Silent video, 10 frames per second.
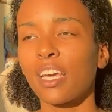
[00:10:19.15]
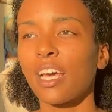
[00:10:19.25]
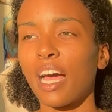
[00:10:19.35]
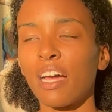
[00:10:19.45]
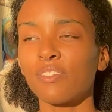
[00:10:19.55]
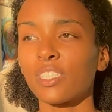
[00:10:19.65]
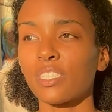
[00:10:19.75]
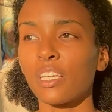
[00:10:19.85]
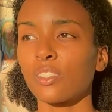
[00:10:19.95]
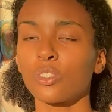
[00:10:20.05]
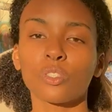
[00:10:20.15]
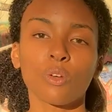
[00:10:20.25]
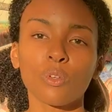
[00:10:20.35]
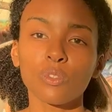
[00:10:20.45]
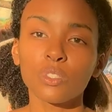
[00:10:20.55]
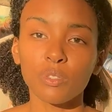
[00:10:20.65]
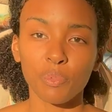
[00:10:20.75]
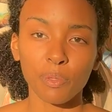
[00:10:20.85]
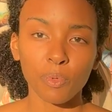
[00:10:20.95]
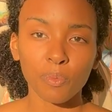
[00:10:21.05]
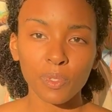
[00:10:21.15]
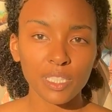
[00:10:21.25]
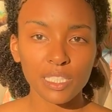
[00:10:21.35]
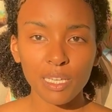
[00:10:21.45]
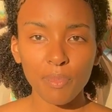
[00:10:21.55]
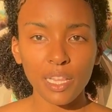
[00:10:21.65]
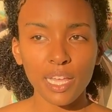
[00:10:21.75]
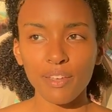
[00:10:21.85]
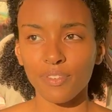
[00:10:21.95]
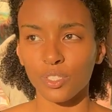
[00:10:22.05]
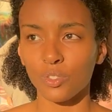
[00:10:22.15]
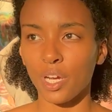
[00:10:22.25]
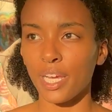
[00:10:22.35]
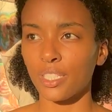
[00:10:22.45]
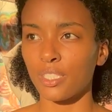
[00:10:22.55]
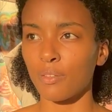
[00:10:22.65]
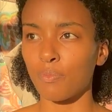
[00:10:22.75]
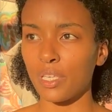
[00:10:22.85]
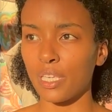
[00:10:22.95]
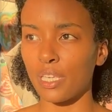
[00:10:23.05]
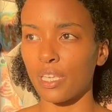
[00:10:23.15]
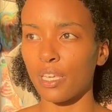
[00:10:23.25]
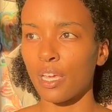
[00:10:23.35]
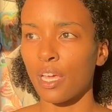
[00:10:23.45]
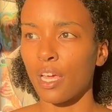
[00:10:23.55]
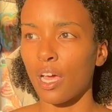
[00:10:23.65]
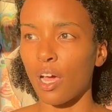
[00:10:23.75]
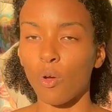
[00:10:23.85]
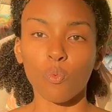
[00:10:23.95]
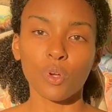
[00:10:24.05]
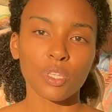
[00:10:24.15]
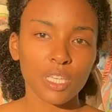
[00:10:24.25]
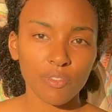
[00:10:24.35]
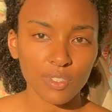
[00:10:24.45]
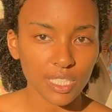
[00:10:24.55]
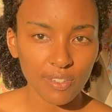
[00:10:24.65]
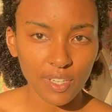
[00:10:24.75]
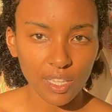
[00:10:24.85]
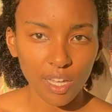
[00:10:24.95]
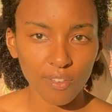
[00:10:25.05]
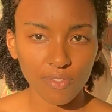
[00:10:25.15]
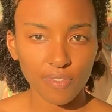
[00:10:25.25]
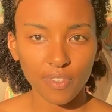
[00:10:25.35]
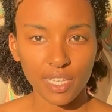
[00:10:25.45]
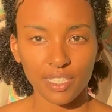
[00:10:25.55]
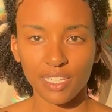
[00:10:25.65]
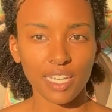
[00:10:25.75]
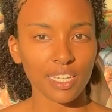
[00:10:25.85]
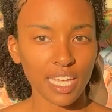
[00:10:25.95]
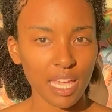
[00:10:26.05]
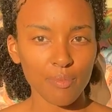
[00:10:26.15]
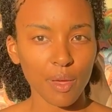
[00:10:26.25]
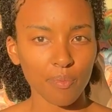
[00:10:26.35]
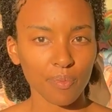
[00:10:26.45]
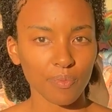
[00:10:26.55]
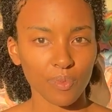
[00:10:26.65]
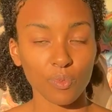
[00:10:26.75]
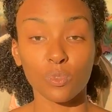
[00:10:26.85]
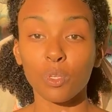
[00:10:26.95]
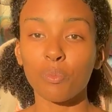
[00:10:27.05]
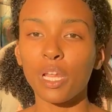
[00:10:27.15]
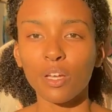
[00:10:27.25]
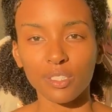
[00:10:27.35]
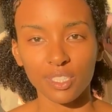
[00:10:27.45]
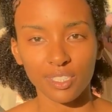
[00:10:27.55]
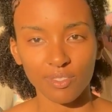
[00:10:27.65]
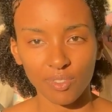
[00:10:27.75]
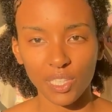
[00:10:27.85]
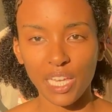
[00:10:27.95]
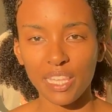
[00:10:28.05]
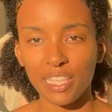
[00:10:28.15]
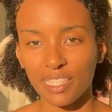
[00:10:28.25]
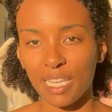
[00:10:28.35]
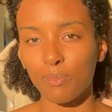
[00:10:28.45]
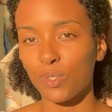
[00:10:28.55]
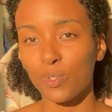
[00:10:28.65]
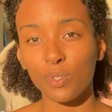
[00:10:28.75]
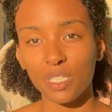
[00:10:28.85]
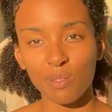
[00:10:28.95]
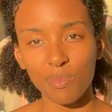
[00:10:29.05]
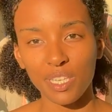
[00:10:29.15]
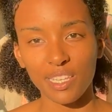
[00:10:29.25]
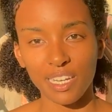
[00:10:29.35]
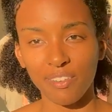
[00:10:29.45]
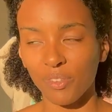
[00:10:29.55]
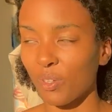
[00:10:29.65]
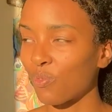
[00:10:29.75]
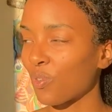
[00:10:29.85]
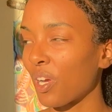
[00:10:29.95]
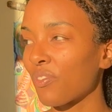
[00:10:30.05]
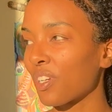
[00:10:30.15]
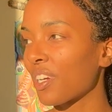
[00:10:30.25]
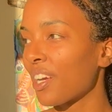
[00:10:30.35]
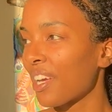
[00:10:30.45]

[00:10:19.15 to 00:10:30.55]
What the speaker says: I've just gotten so used to people pleasing in my life and trying to be worthy of receiving love. Like today it came up through someone else relaying the same story to me that I've lived forever.